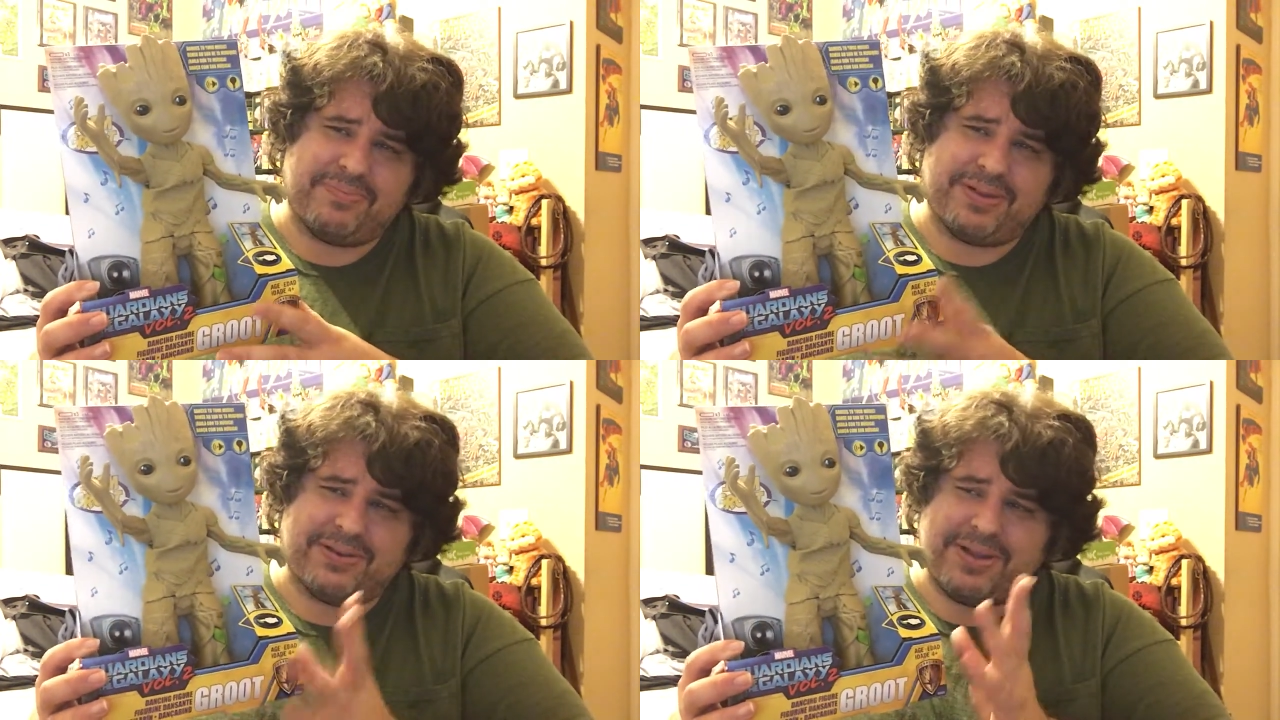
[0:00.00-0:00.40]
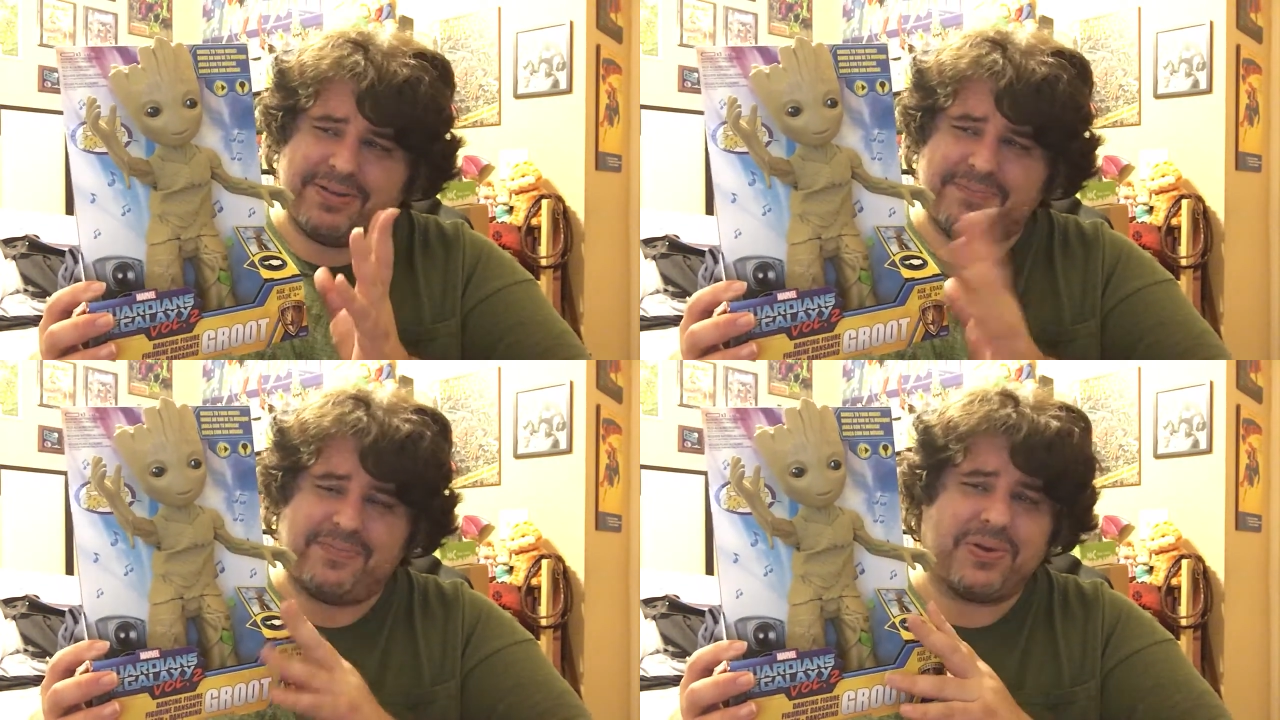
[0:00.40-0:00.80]
but
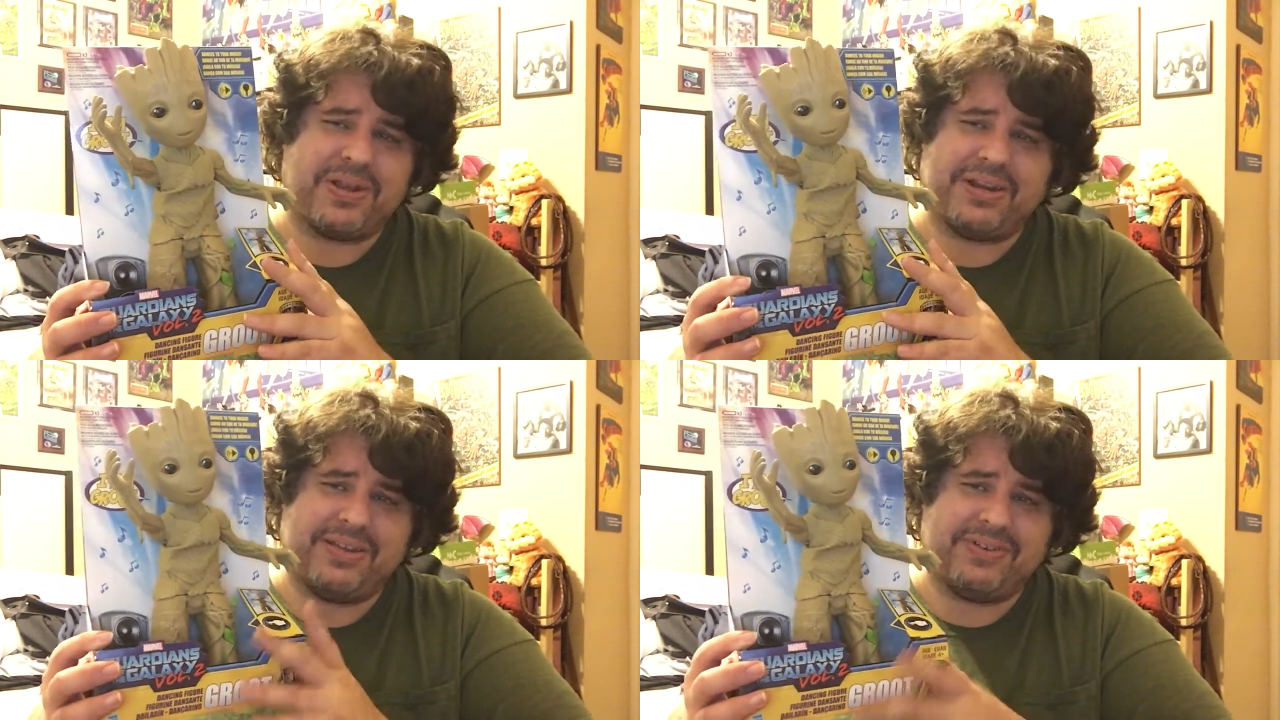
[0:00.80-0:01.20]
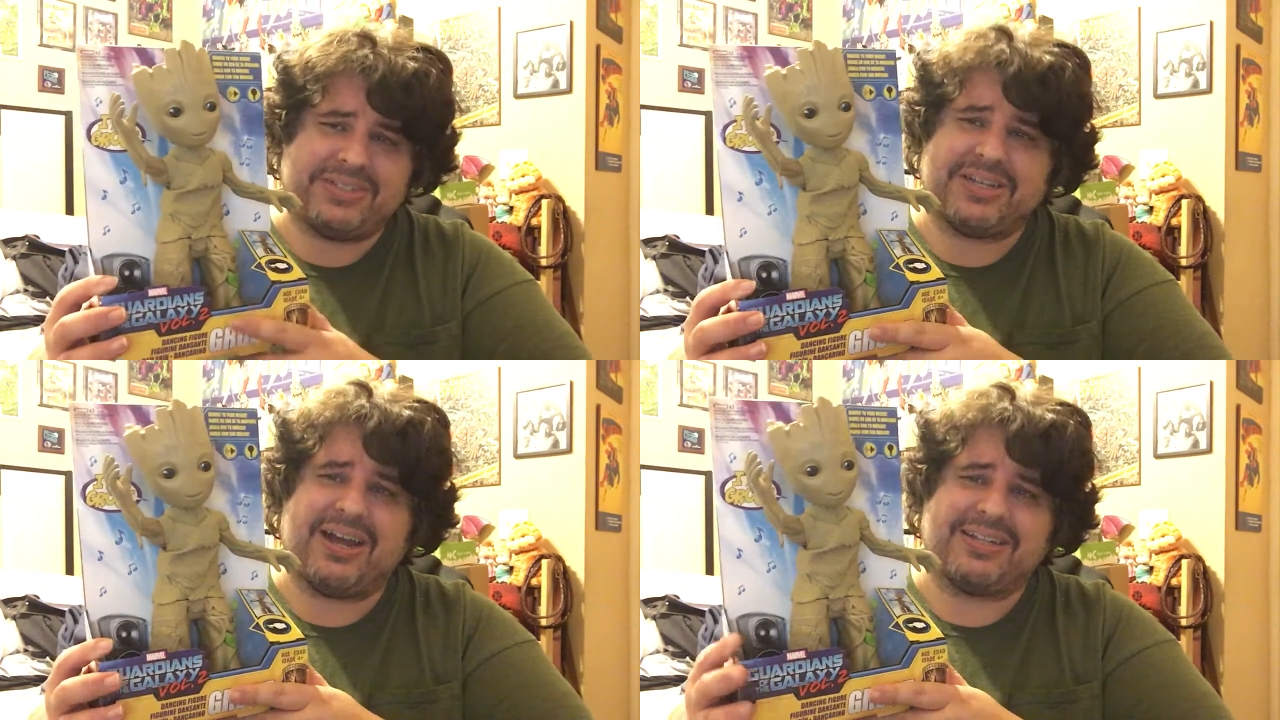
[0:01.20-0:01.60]
we're going to give it a
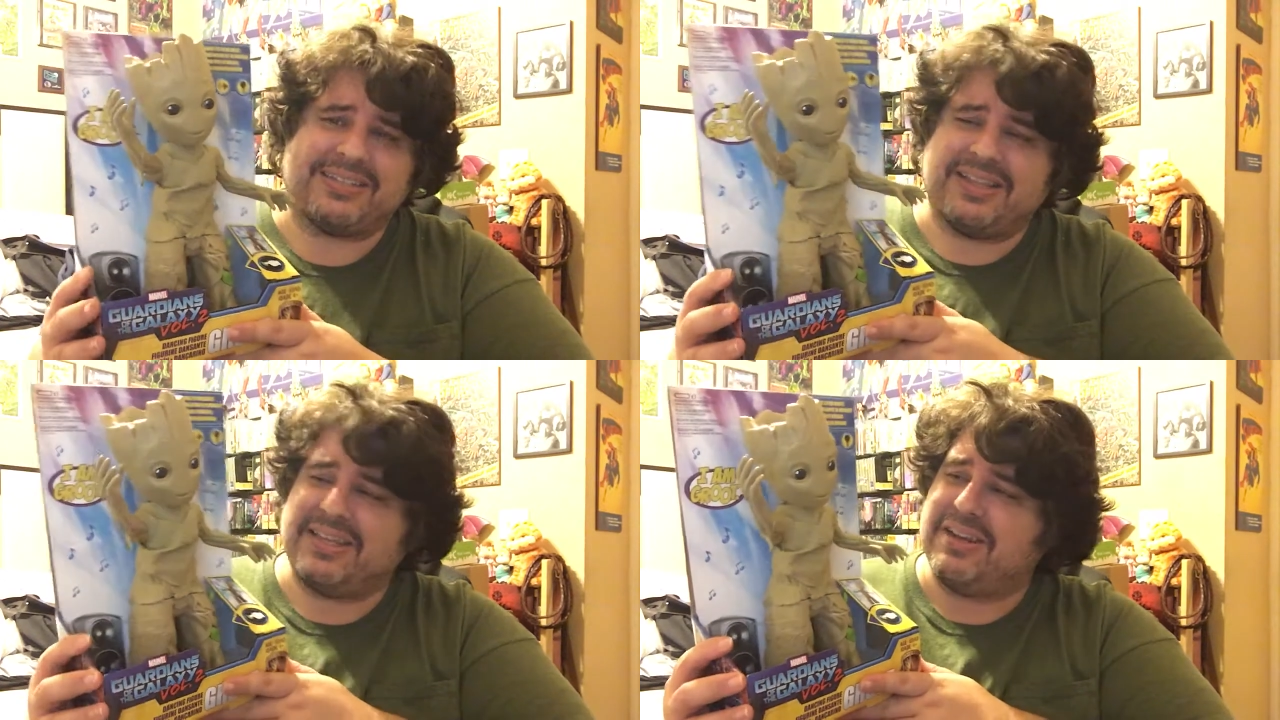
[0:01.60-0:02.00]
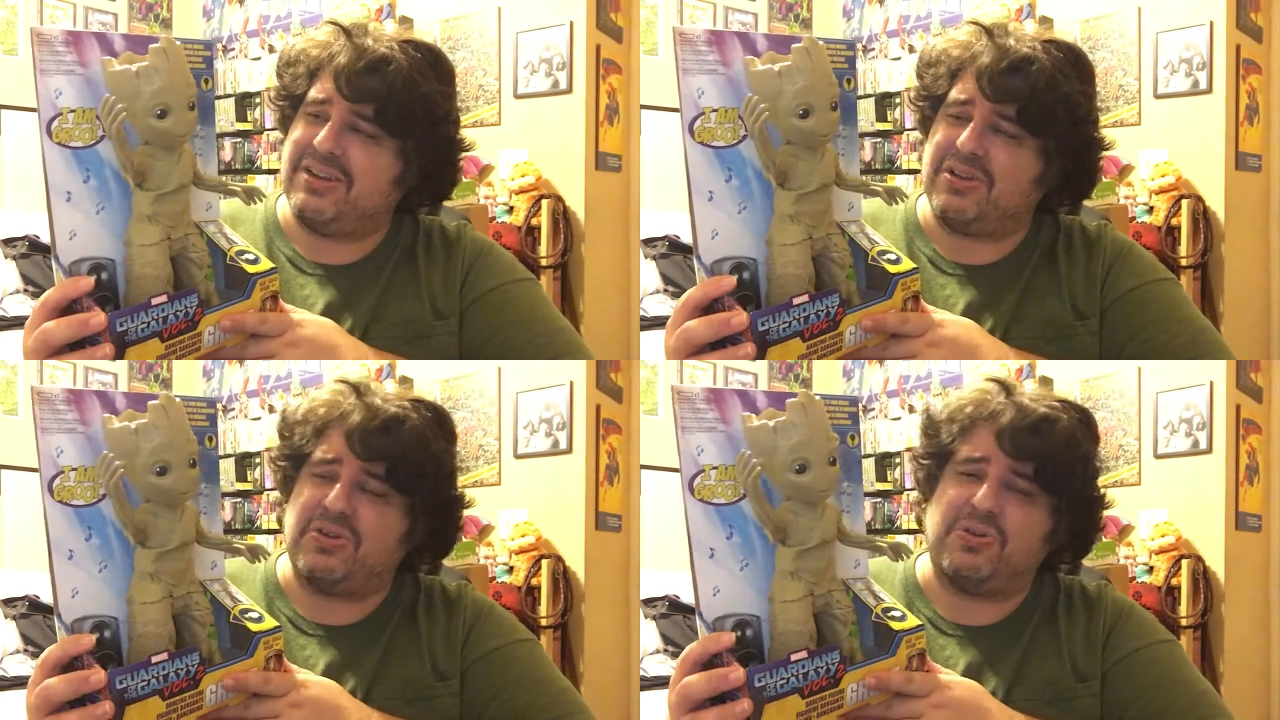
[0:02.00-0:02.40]
shot, because I think it'll
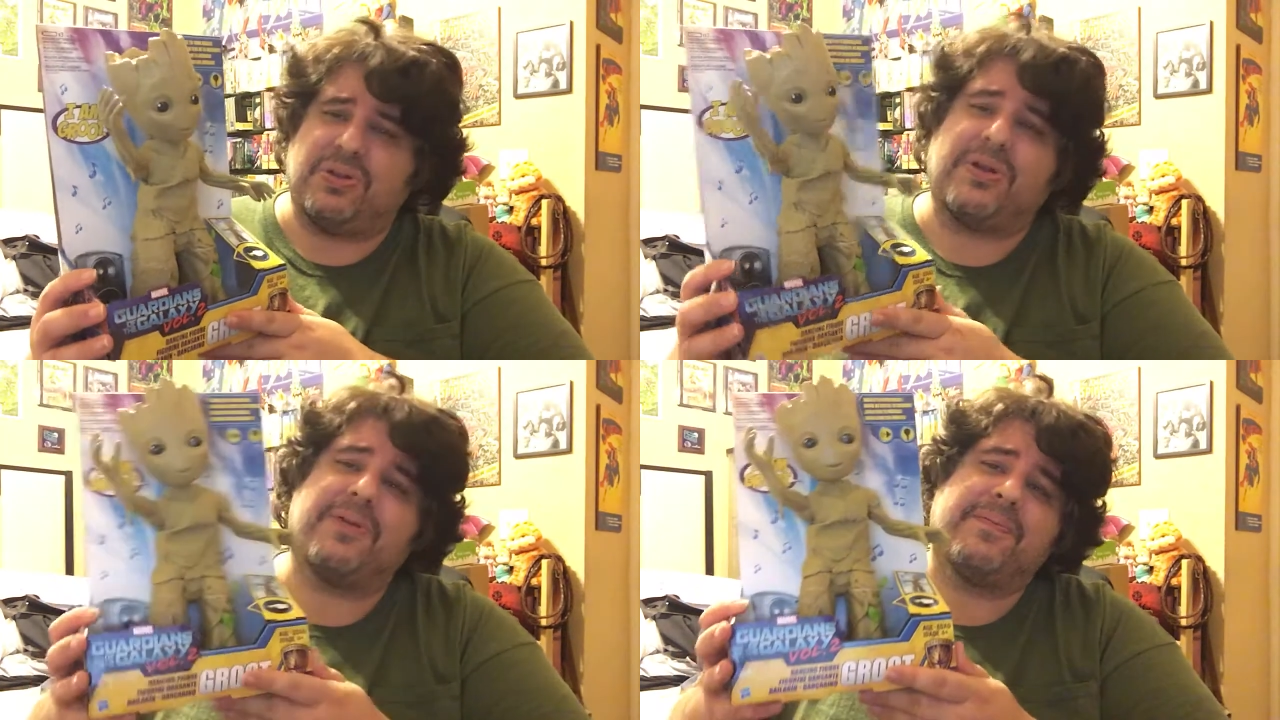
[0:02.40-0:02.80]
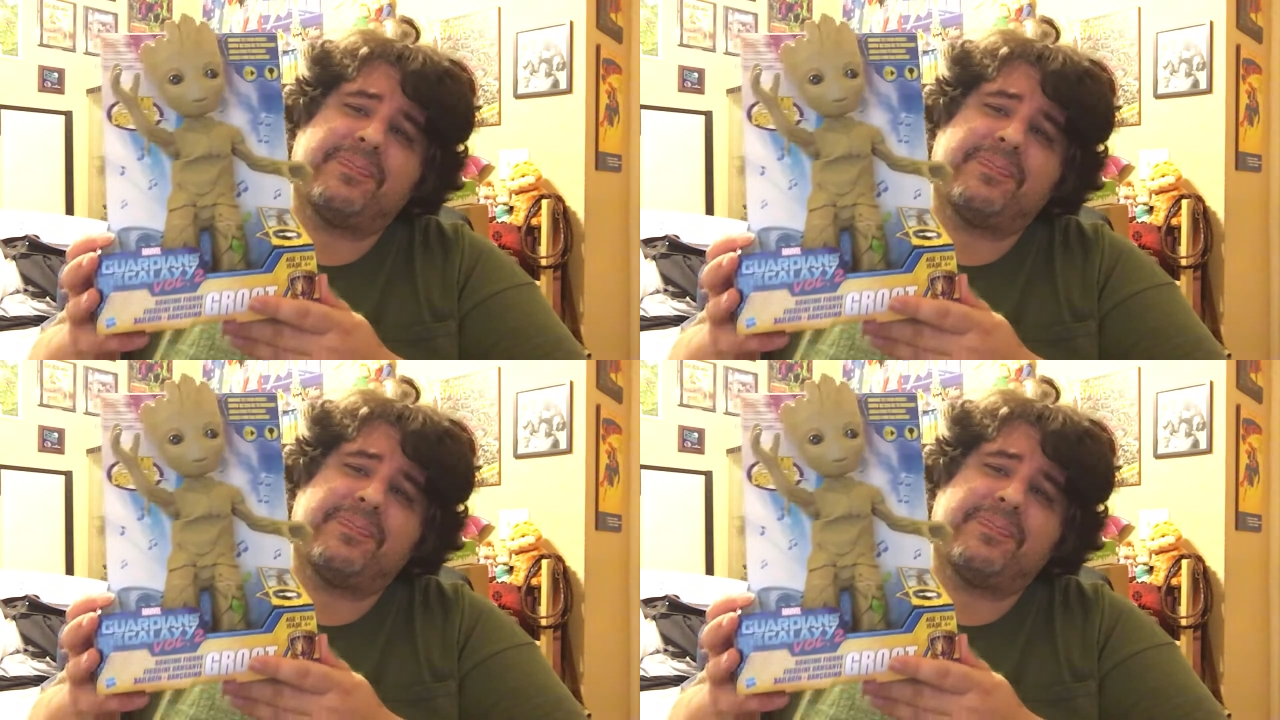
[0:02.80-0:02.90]
look cooler.